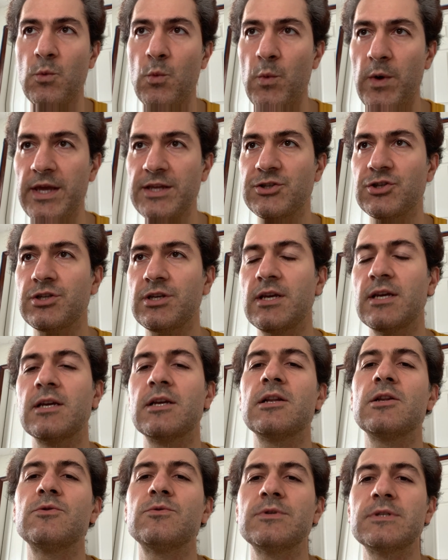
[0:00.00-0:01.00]
which
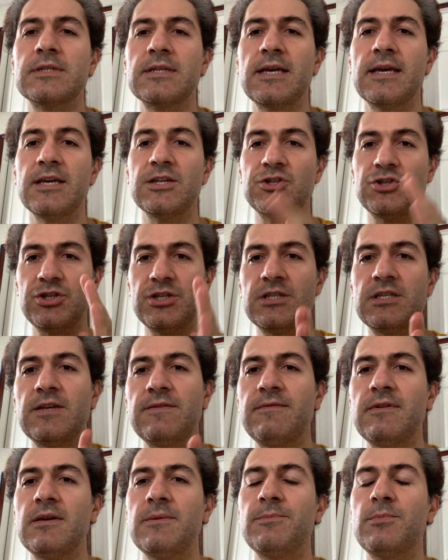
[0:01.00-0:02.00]
includes the
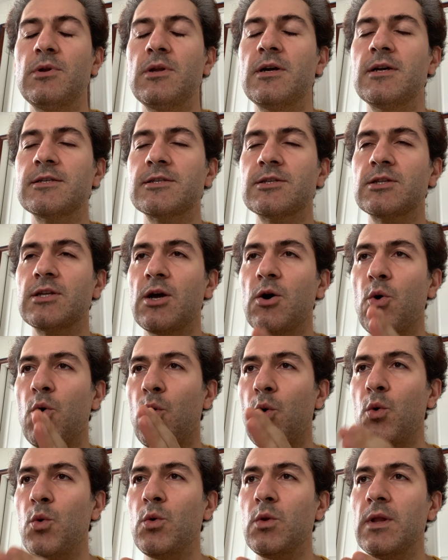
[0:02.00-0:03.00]
GTV plus the
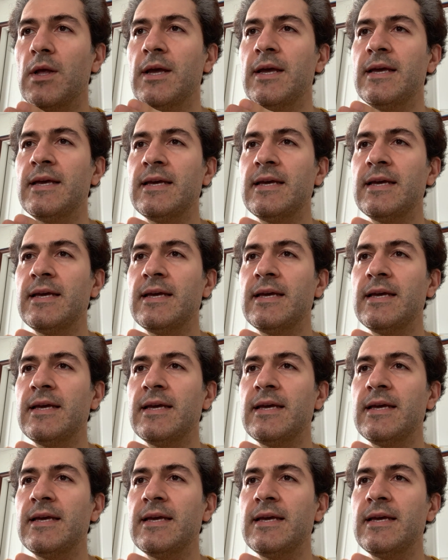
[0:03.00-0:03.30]
whole